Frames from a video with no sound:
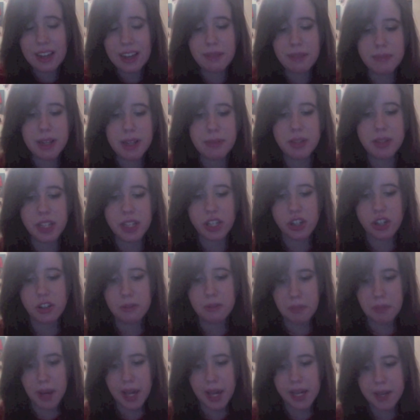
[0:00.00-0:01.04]
and maybe he could
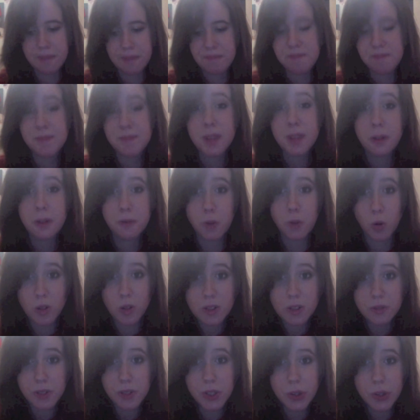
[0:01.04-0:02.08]
make
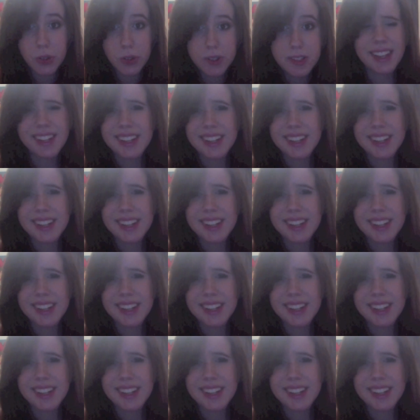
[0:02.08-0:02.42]
force fields.